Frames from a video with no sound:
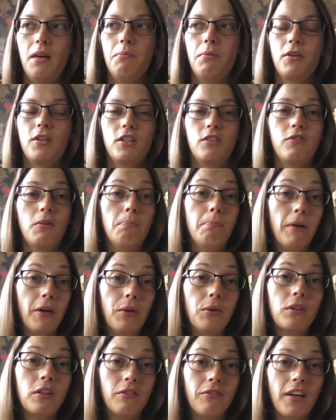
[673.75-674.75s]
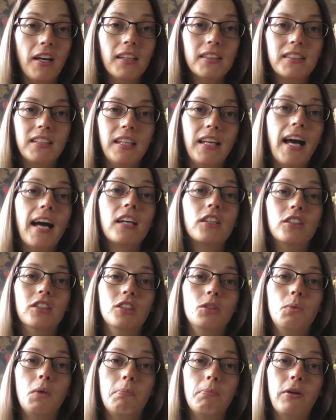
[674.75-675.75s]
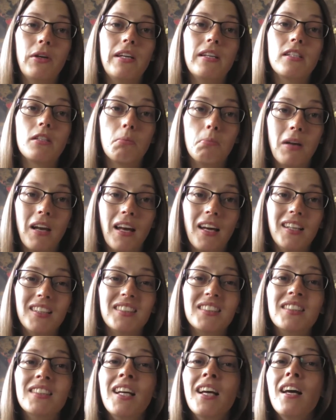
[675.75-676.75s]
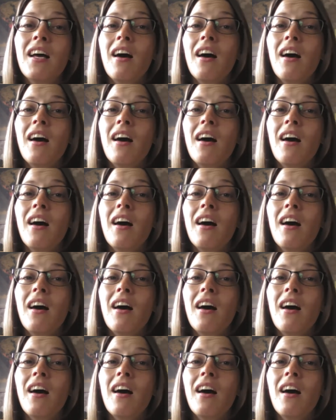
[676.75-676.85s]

because for both of us, the actions we put into place,